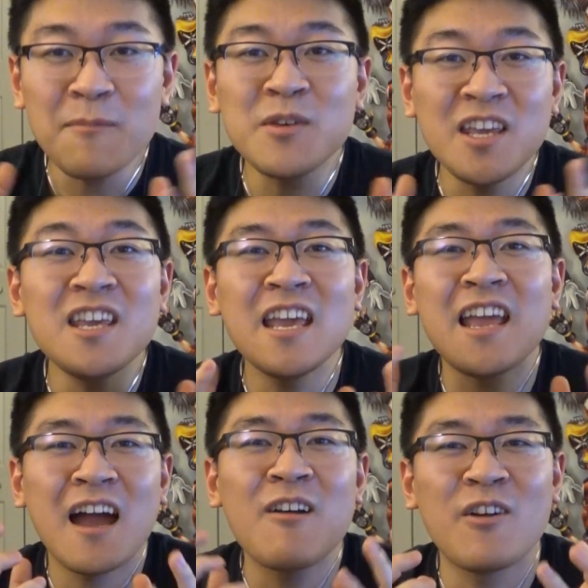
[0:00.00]

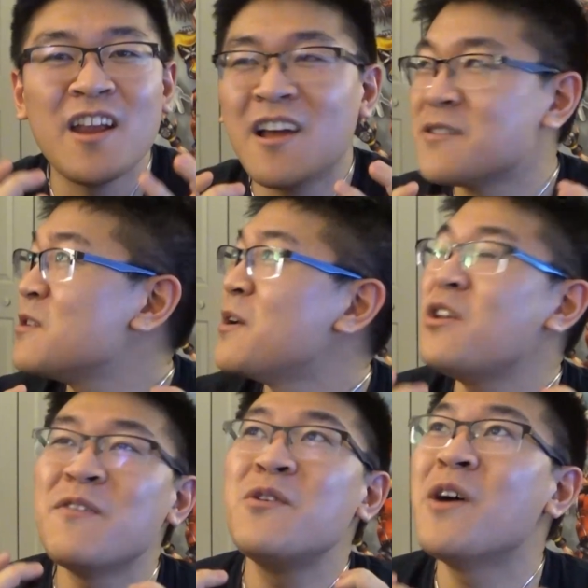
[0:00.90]
geeking out right now, so
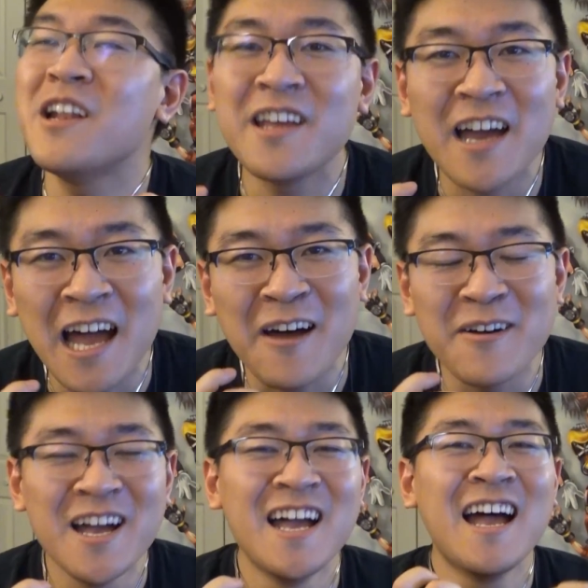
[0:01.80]
you have no idea
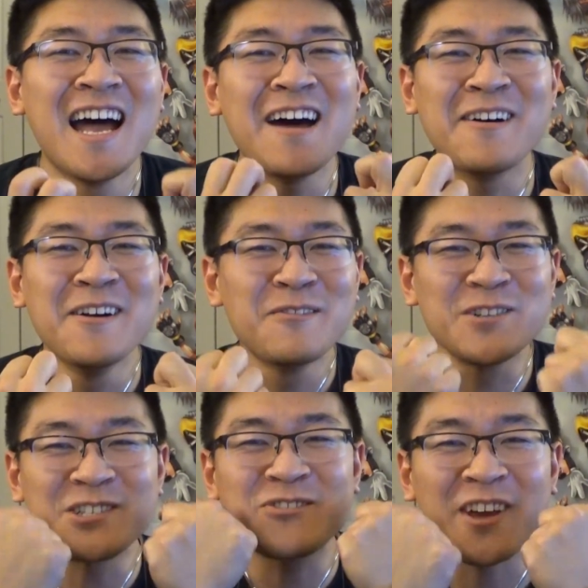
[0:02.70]
how
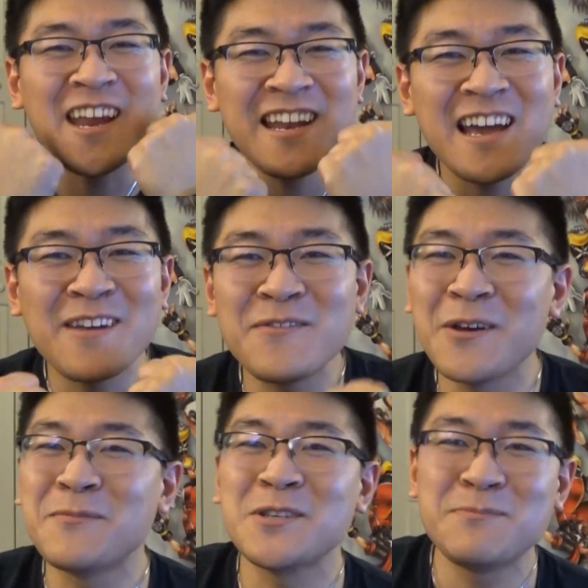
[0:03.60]
restrained I
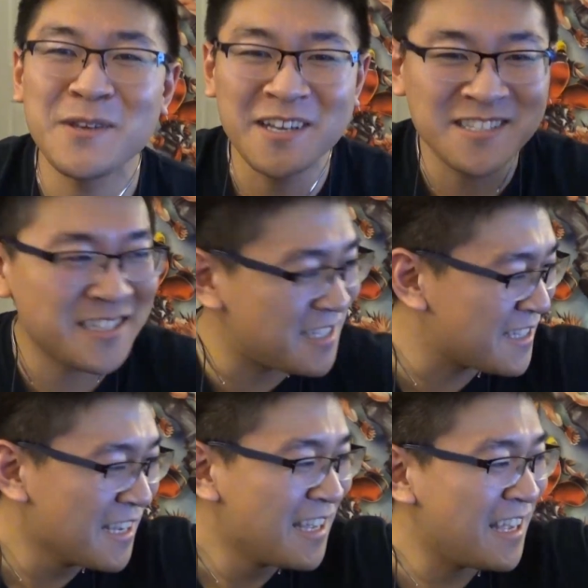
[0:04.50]
feel just because
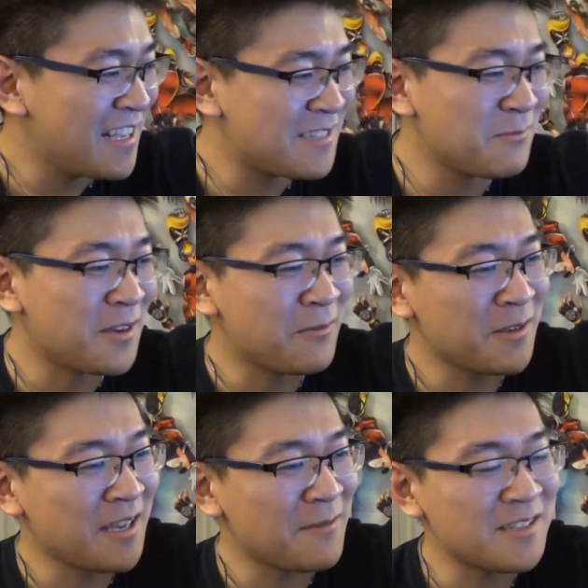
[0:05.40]
it's
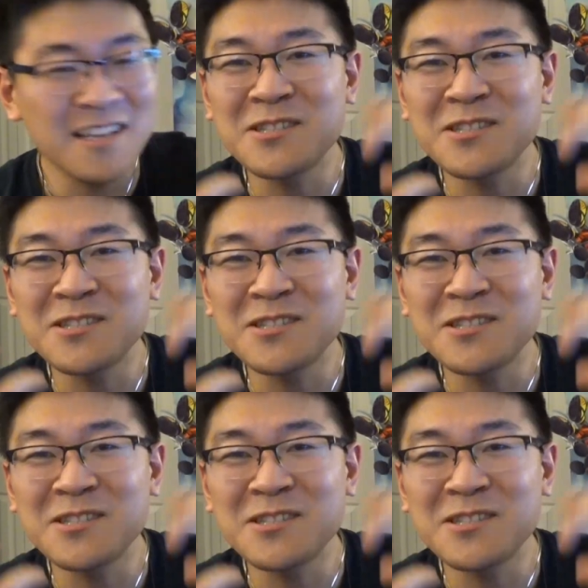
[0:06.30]
what time is it?